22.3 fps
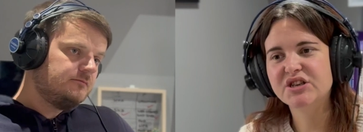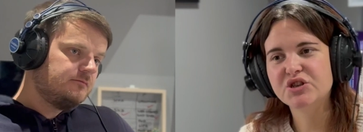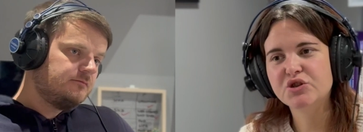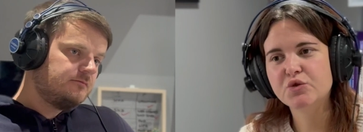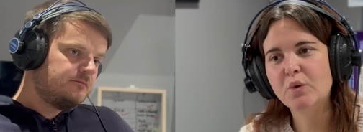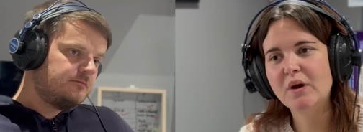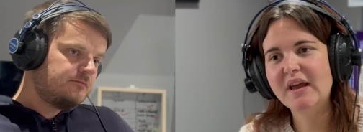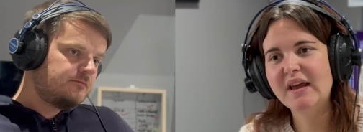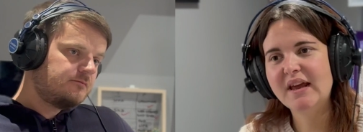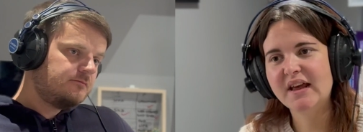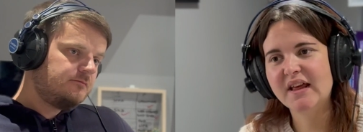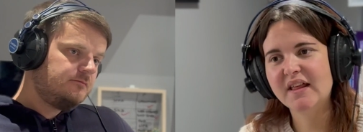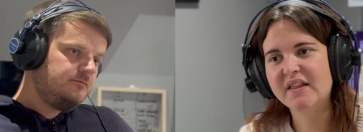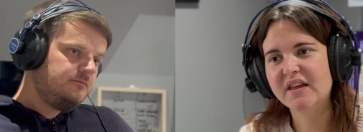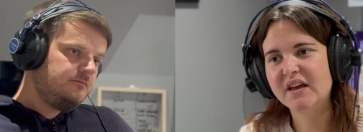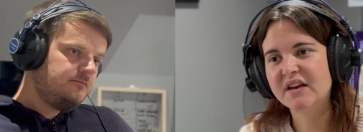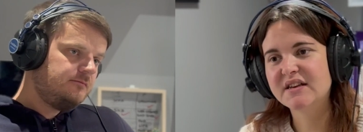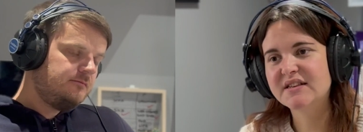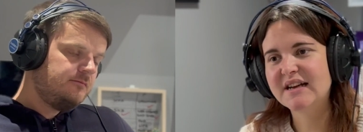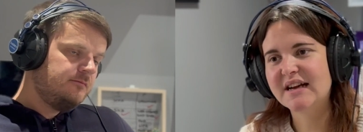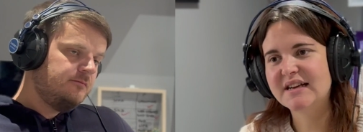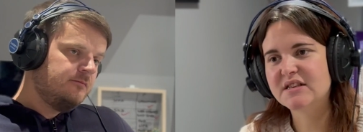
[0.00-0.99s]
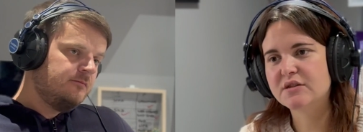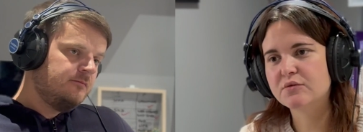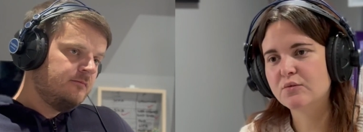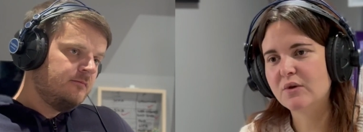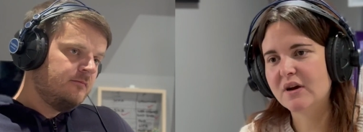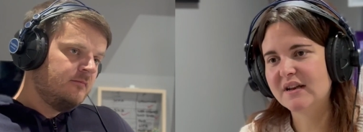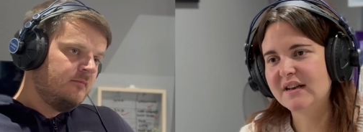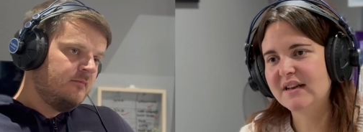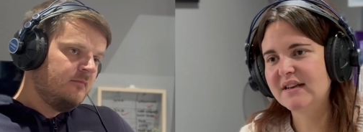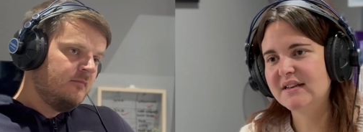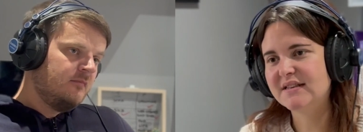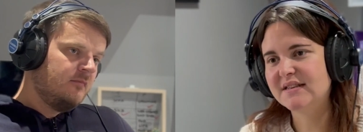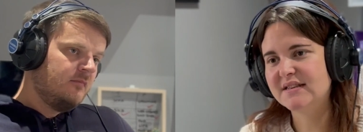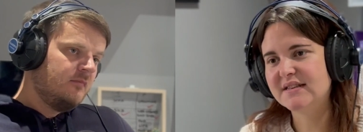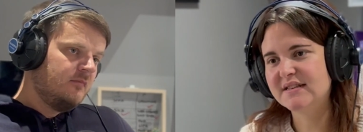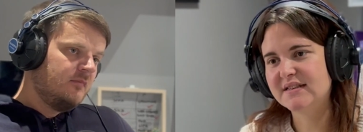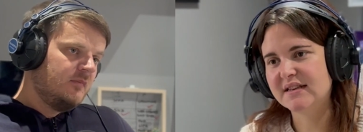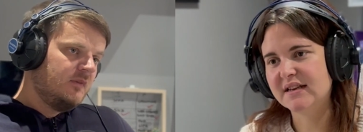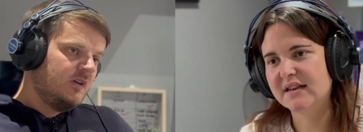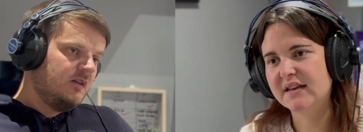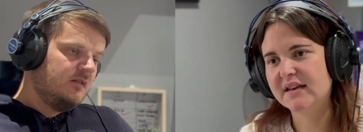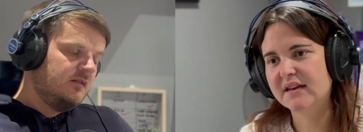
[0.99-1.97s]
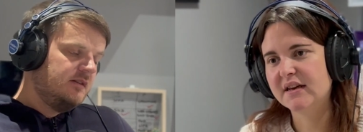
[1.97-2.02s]
Speaker 1: tweaking things as and where needed, isn't
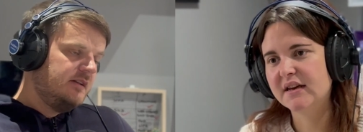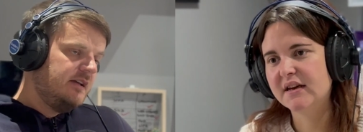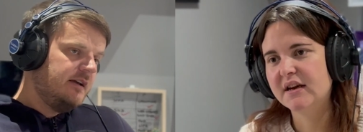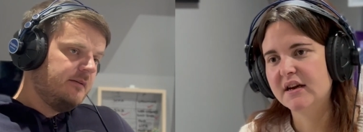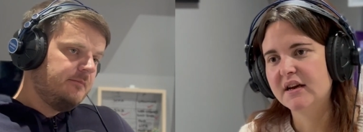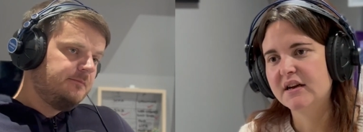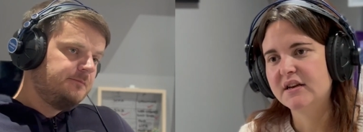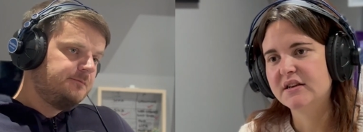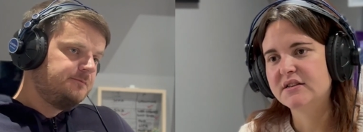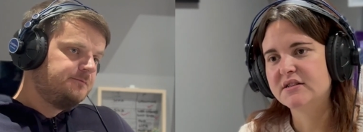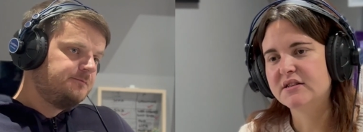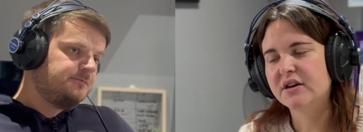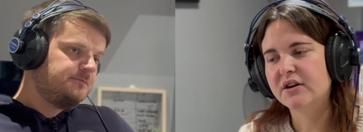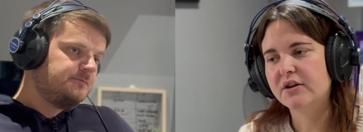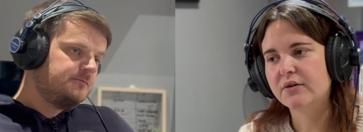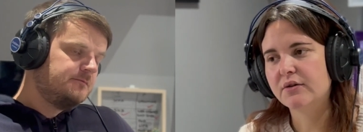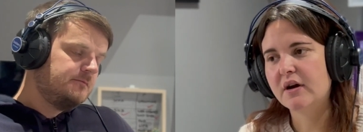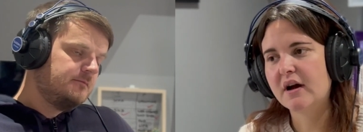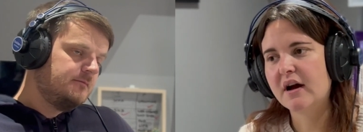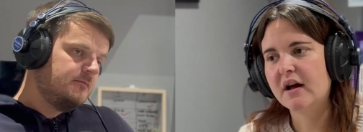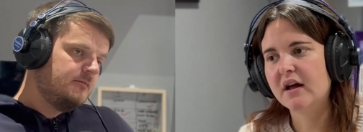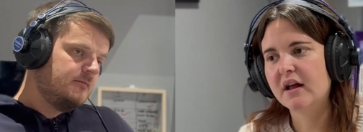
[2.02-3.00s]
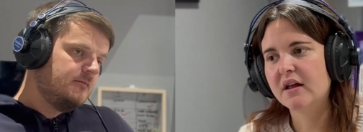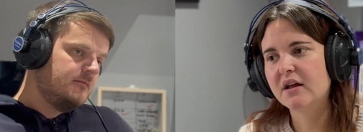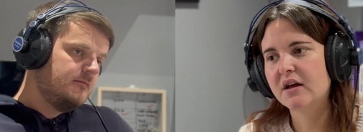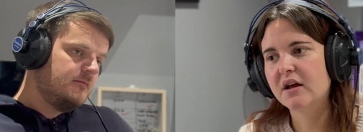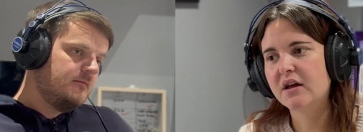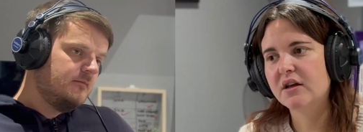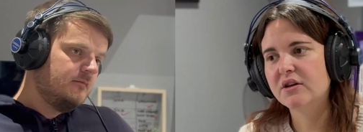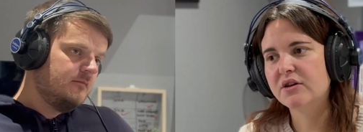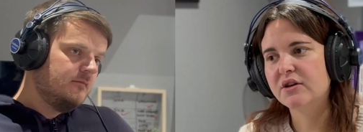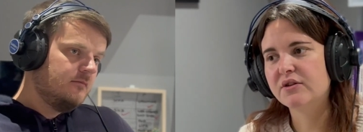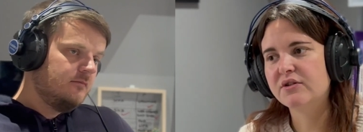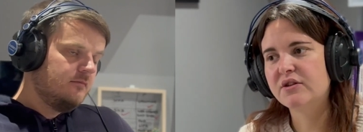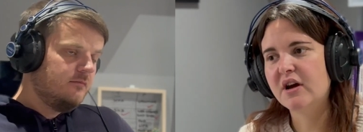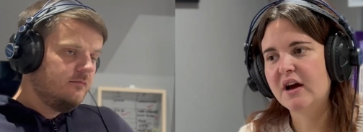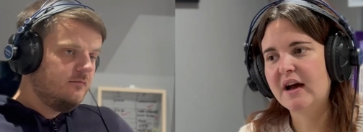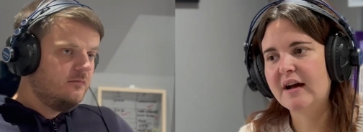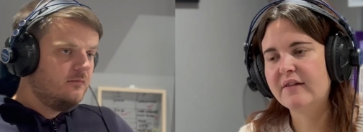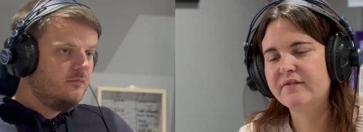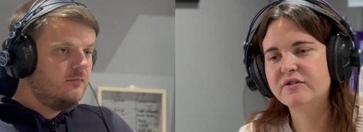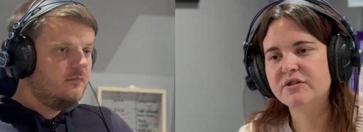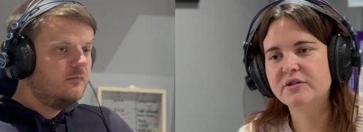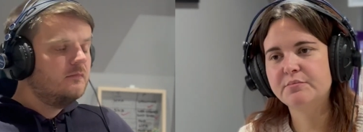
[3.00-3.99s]
it? Yeah. So you'd have to